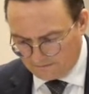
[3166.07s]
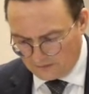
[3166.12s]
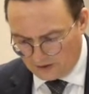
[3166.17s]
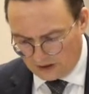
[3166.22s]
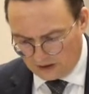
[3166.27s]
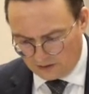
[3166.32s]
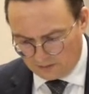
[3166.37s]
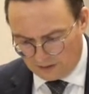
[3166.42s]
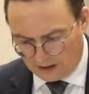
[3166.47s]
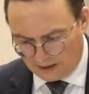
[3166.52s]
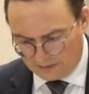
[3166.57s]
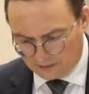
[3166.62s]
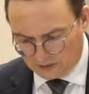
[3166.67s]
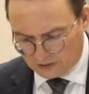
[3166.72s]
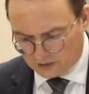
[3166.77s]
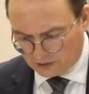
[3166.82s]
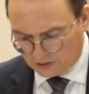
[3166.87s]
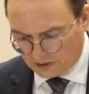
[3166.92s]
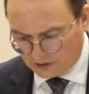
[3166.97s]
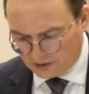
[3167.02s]
and the Bible
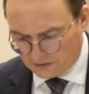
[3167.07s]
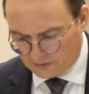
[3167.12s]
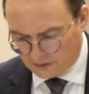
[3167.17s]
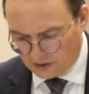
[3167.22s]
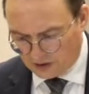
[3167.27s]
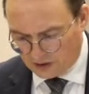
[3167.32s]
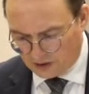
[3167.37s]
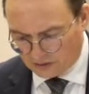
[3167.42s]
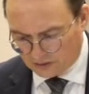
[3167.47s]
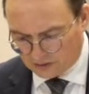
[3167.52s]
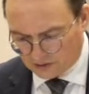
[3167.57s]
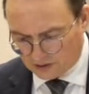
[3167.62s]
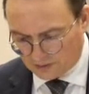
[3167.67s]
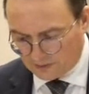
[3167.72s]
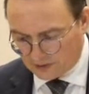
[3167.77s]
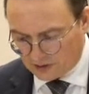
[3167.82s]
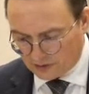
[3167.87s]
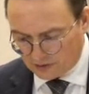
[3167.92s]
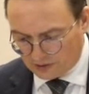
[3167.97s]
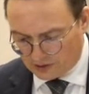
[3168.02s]
studies for the youngs, and
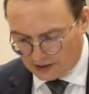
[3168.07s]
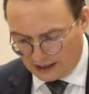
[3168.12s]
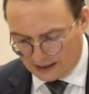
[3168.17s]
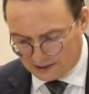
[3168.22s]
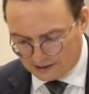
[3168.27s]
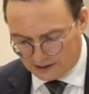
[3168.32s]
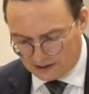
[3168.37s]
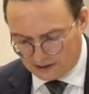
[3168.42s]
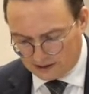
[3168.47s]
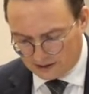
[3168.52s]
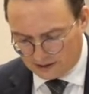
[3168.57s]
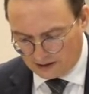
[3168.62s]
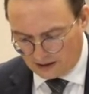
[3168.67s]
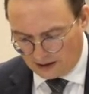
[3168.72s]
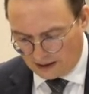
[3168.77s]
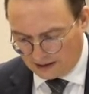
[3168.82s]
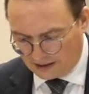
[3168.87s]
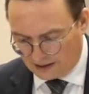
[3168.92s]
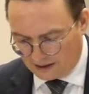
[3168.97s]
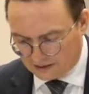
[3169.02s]
we're doing the
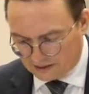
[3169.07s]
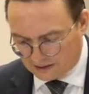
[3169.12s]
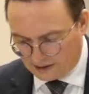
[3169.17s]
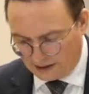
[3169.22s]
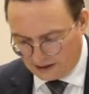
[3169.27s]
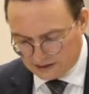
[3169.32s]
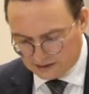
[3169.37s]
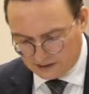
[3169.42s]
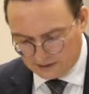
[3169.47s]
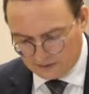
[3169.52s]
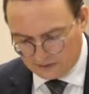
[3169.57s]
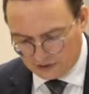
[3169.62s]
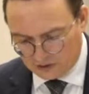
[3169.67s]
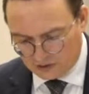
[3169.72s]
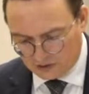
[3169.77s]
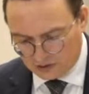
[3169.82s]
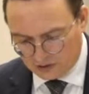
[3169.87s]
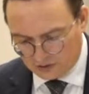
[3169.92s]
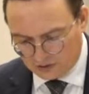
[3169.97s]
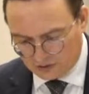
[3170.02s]
catechizing for the
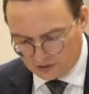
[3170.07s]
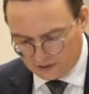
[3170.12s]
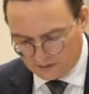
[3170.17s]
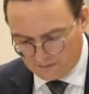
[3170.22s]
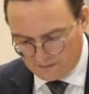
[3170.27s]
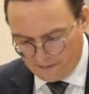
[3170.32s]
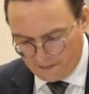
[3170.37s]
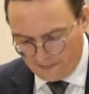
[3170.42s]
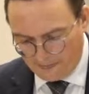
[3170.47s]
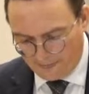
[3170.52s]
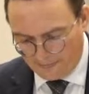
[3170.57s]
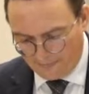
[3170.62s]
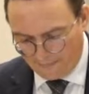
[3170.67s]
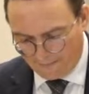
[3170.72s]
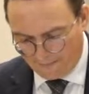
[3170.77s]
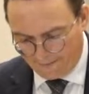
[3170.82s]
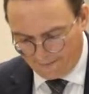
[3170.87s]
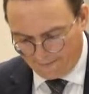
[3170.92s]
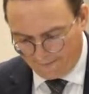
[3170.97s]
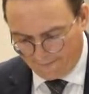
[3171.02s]
children,
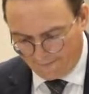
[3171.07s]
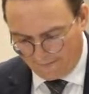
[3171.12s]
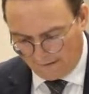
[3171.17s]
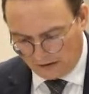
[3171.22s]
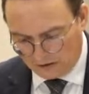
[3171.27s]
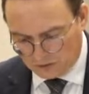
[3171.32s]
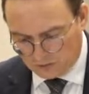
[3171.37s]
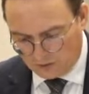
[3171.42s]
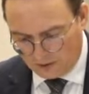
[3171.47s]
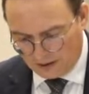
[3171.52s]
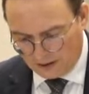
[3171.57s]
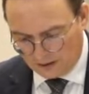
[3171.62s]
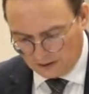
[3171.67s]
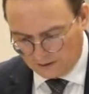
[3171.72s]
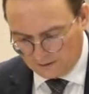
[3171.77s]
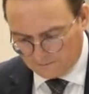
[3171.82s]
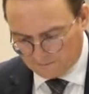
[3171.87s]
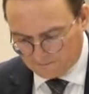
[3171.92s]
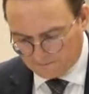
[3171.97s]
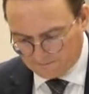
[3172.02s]
as well,
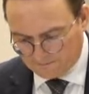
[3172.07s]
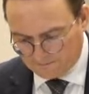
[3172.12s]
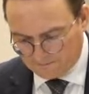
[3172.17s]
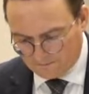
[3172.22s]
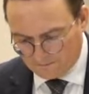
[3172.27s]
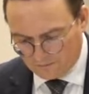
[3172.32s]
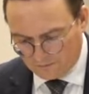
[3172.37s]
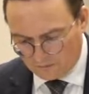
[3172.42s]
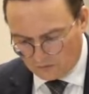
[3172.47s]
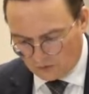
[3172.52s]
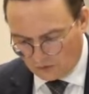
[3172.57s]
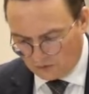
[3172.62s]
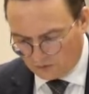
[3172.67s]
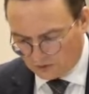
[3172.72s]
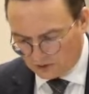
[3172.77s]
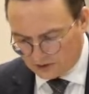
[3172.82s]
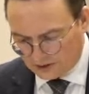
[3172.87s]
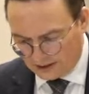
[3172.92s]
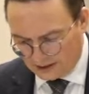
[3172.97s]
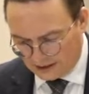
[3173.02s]
or for
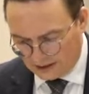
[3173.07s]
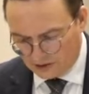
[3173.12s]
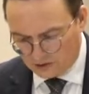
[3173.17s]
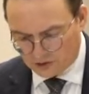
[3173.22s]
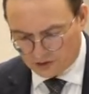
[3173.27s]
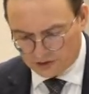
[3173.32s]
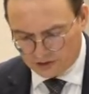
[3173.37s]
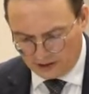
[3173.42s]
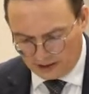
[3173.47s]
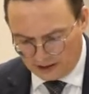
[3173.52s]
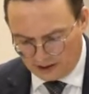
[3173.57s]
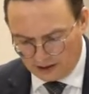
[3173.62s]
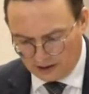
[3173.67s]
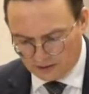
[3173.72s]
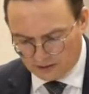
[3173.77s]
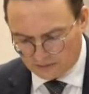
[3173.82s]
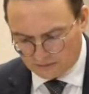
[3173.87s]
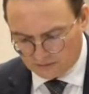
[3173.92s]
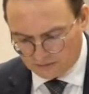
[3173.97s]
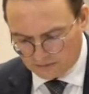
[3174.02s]
the teenagers, and
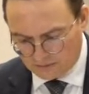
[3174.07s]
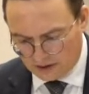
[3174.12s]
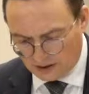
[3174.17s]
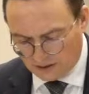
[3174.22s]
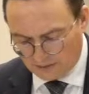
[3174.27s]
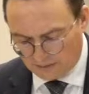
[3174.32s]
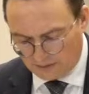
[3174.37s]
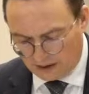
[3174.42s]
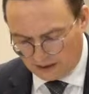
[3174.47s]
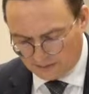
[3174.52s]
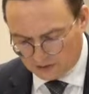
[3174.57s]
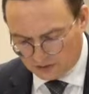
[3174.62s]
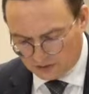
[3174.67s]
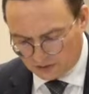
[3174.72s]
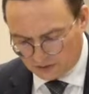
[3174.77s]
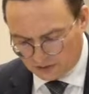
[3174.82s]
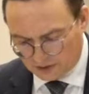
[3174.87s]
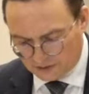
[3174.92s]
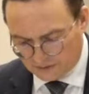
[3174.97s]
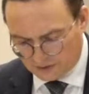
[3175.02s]
then Bible
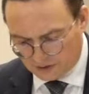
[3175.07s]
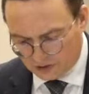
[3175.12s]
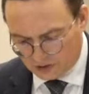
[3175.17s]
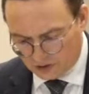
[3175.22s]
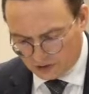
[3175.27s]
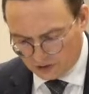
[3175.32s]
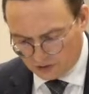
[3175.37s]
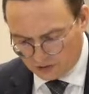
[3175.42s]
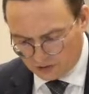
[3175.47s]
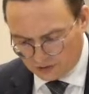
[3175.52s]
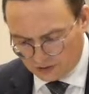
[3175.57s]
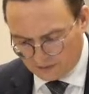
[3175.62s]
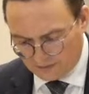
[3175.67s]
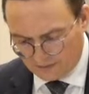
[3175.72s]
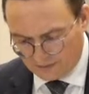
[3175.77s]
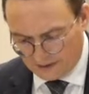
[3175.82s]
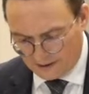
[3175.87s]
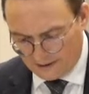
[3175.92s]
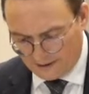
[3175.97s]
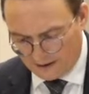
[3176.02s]
stories for the children.
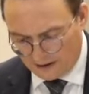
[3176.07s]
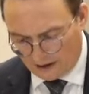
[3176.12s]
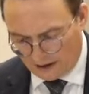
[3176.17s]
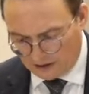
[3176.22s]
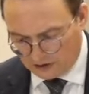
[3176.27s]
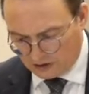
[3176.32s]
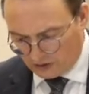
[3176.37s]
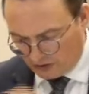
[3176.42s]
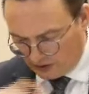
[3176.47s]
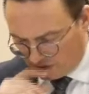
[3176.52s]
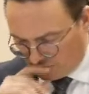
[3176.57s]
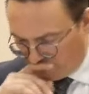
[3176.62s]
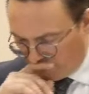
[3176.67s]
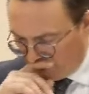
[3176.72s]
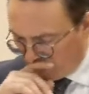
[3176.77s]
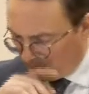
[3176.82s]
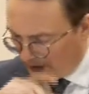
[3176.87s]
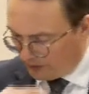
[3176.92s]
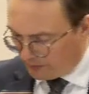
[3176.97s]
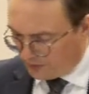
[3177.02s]
And so there's a
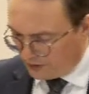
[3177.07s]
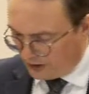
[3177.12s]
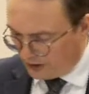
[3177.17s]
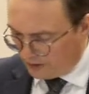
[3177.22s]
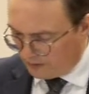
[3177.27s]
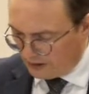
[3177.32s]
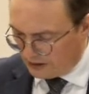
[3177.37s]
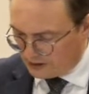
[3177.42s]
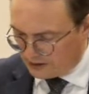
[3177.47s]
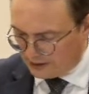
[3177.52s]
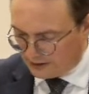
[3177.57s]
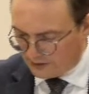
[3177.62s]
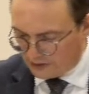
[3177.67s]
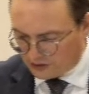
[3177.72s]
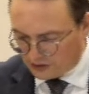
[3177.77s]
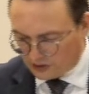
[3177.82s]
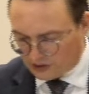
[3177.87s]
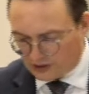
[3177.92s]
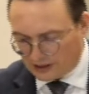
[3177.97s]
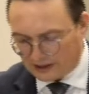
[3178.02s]
midweek prayer meeting, there's
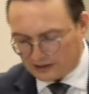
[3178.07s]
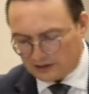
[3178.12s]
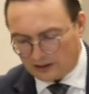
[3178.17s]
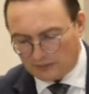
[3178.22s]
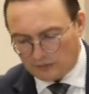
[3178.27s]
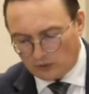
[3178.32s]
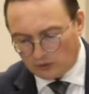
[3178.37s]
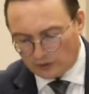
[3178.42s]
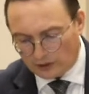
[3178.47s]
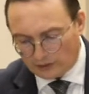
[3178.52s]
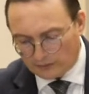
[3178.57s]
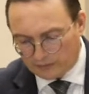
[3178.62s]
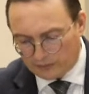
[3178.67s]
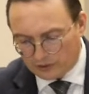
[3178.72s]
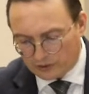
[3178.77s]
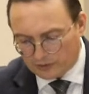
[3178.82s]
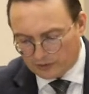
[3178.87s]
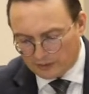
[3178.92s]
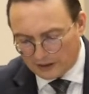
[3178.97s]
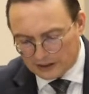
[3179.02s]
a Saturday morning
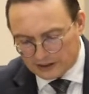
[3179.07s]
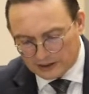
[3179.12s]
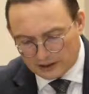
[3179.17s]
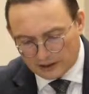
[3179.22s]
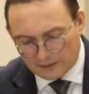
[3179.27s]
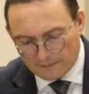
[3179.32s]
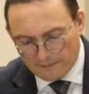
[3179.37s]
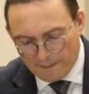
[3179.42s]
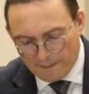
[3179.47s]
book meeting,